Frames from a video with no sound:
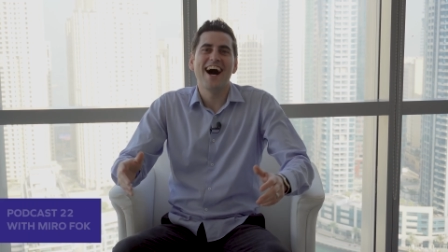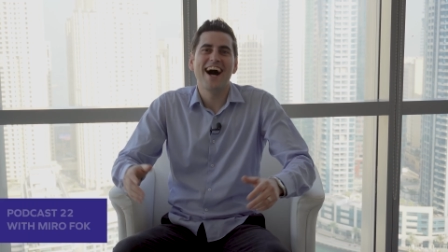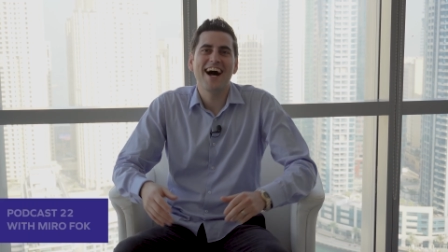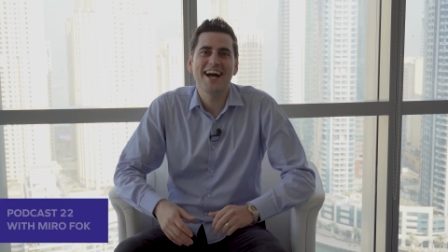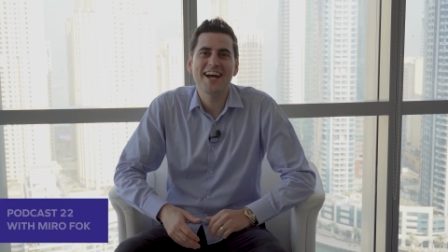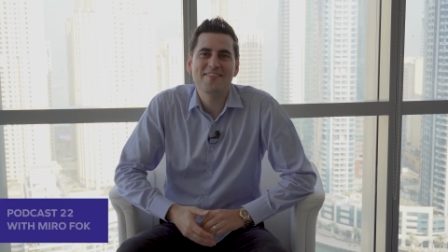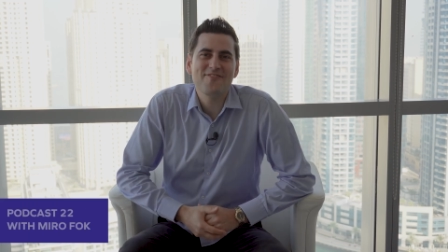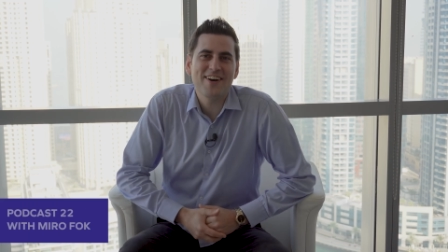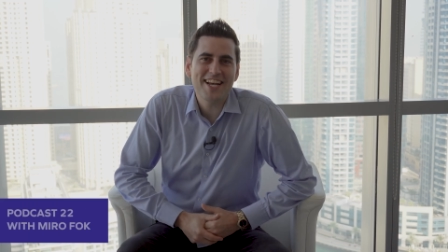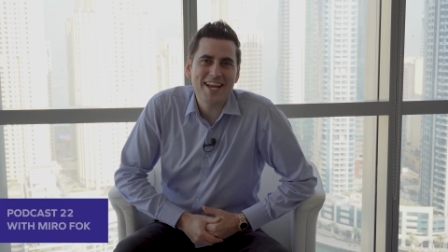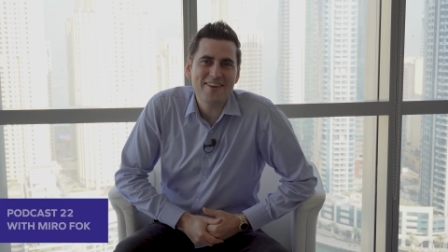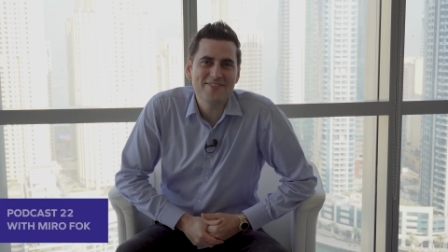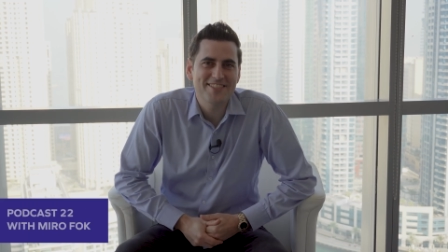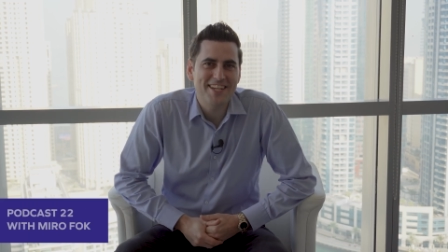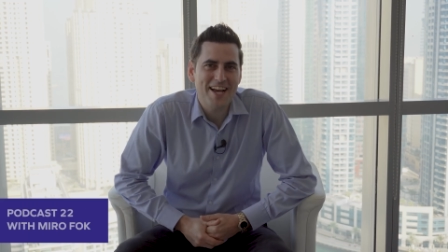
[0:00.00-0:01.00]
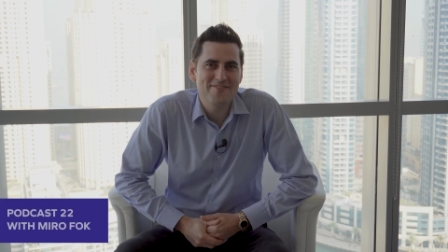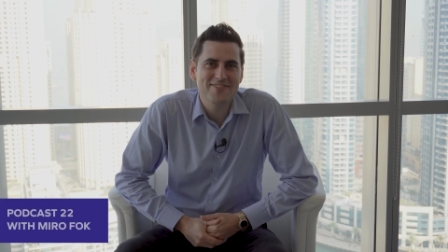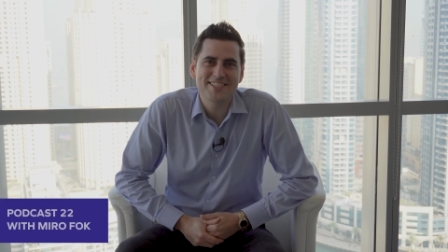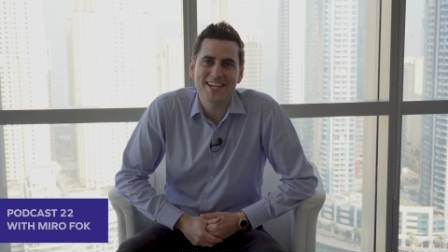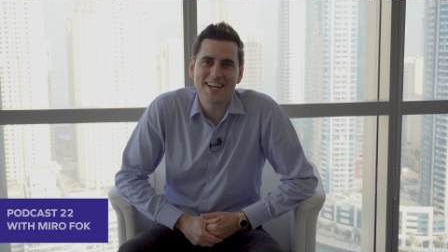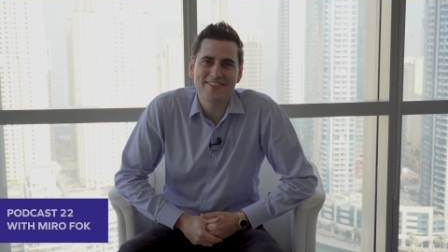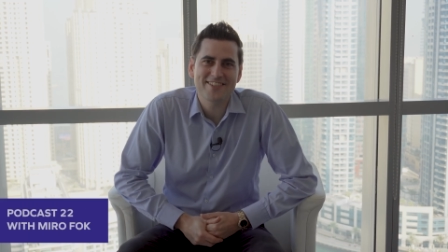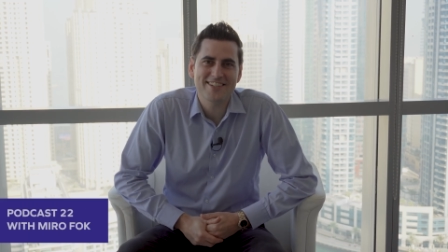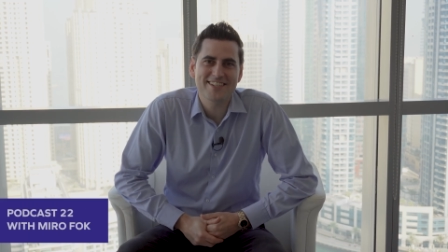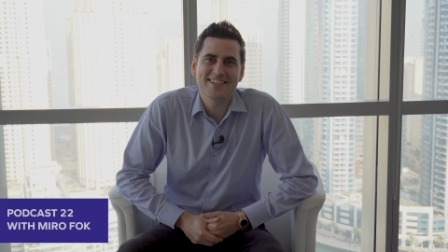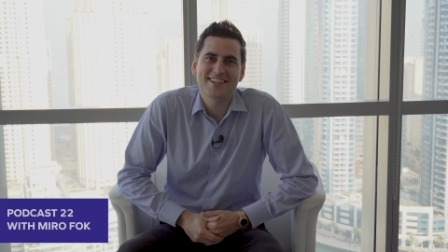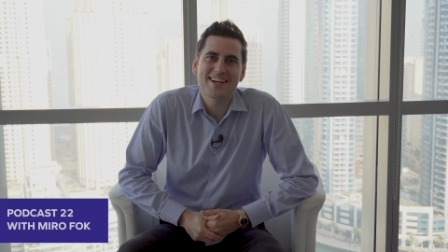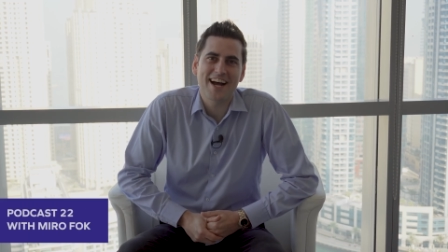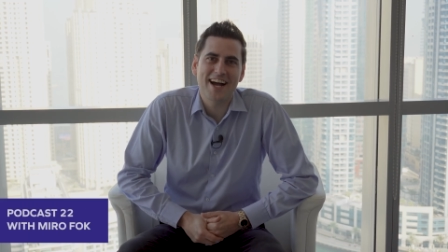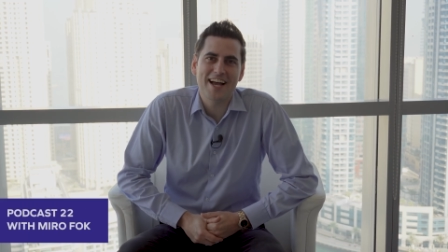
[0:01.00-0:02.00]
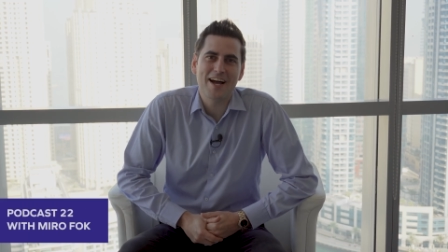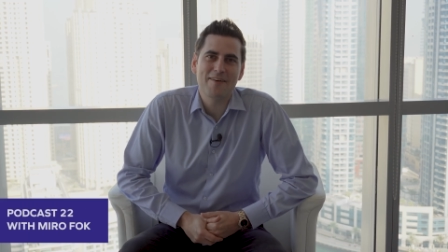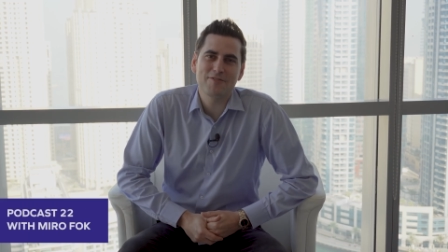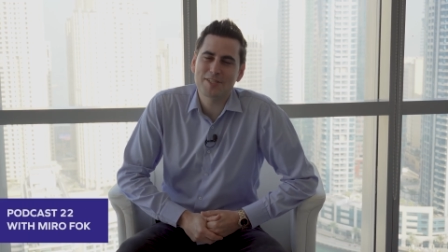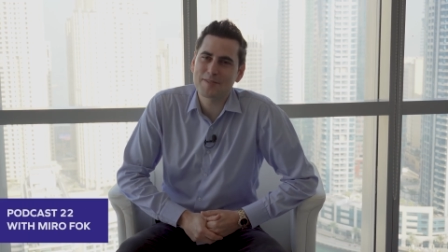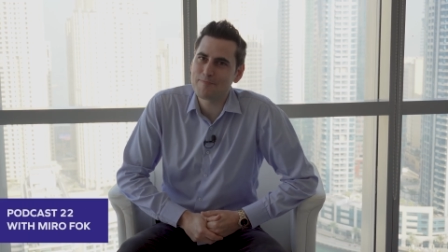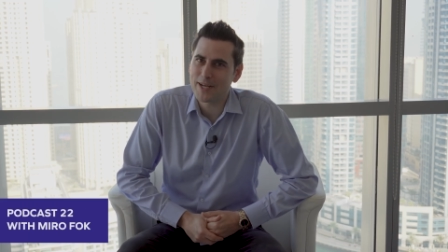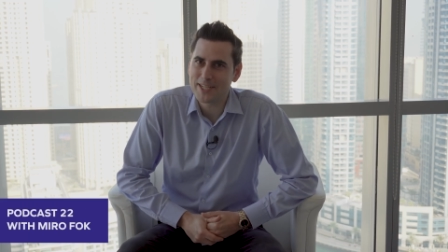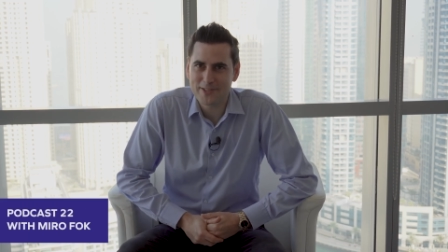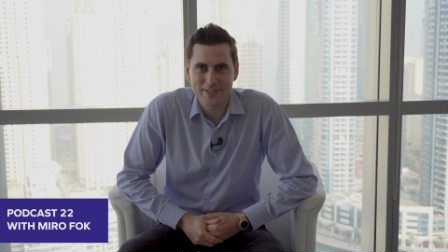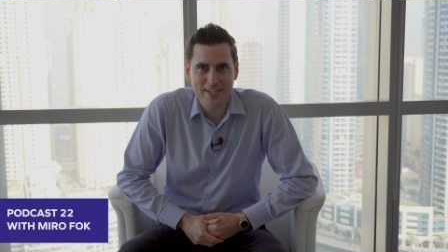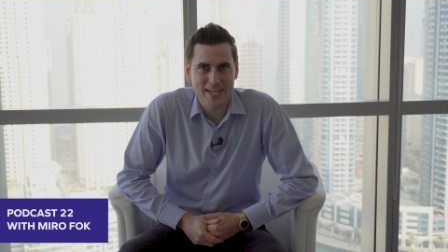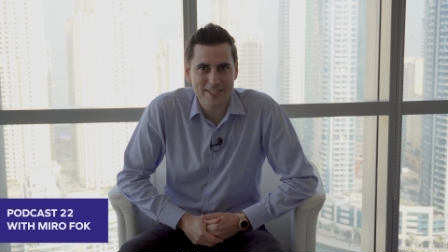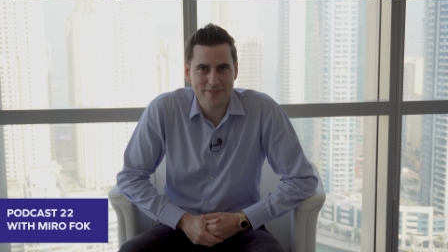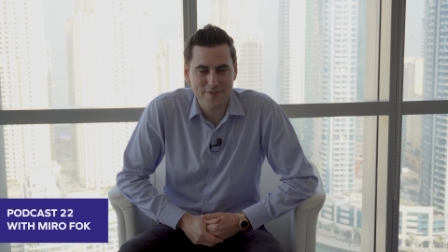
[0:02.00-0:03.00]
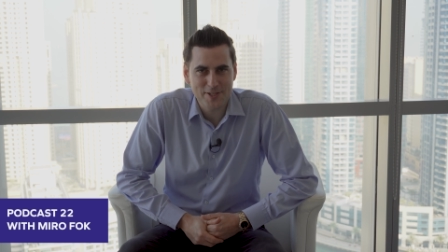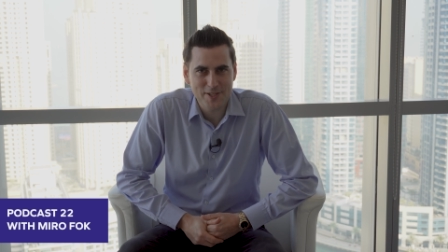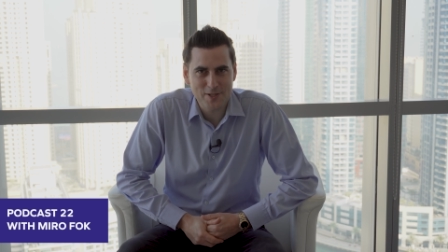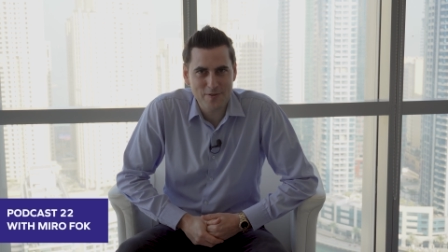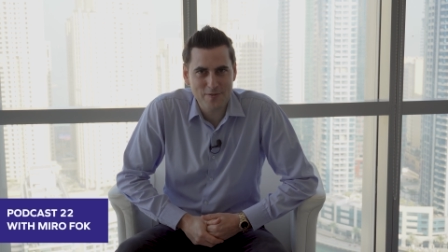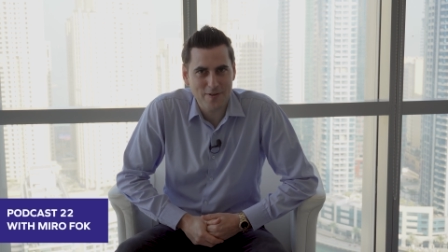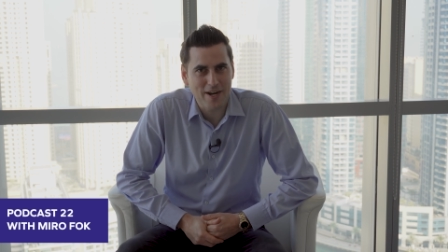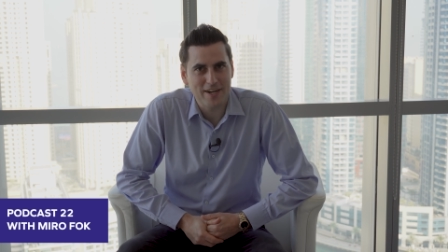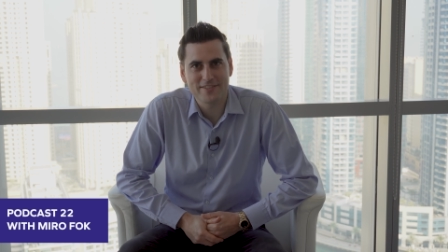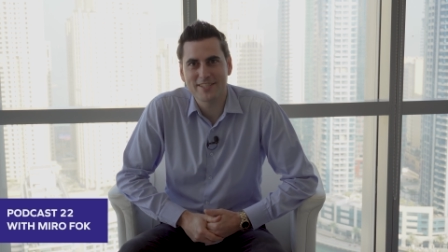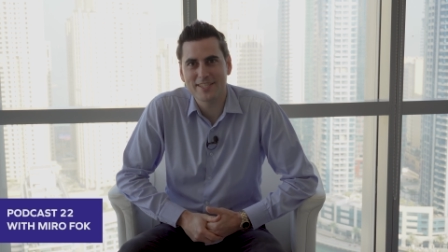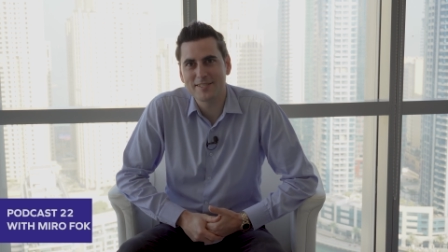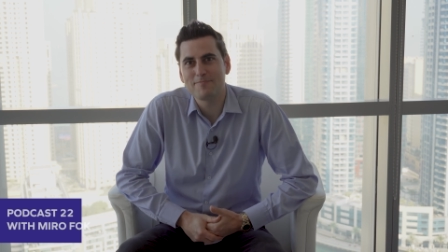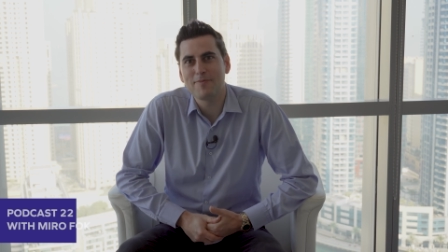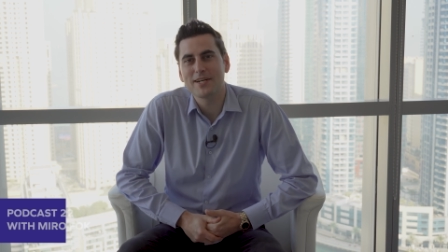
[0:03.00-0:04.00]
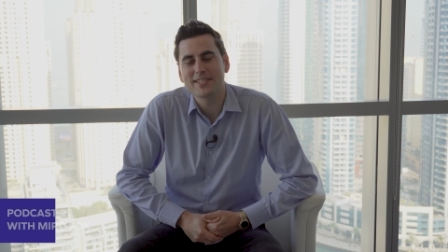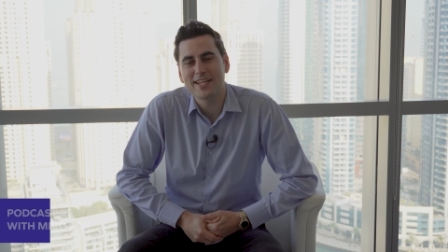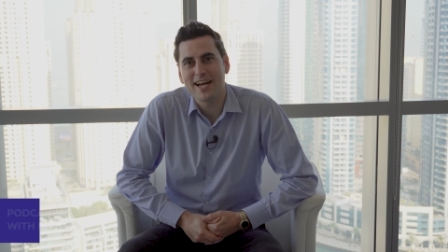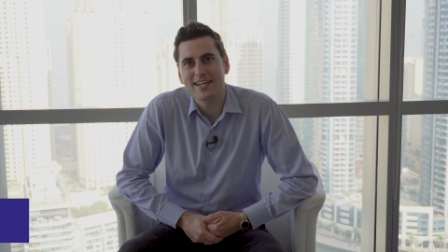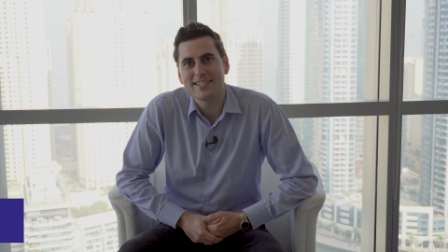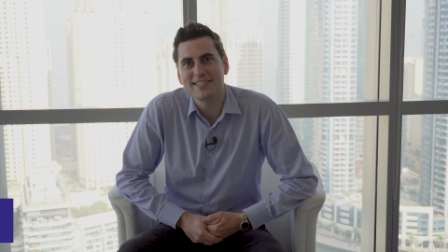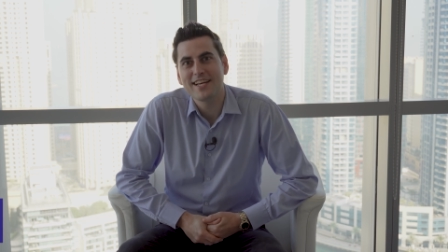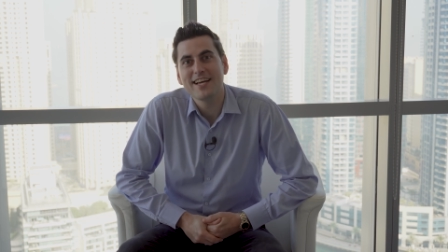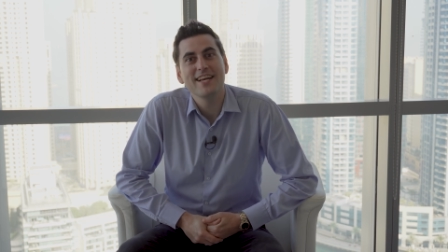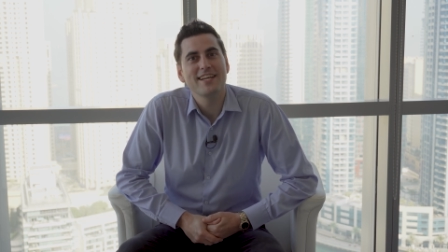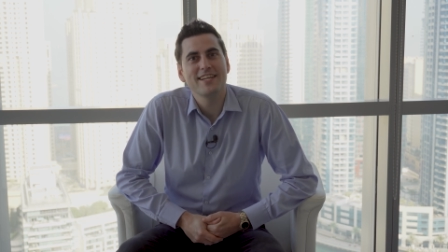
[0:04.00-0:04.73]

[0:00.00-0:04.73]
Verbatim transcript: Hi, my name is Simon Snelder. I have a special guest for you on this podcast.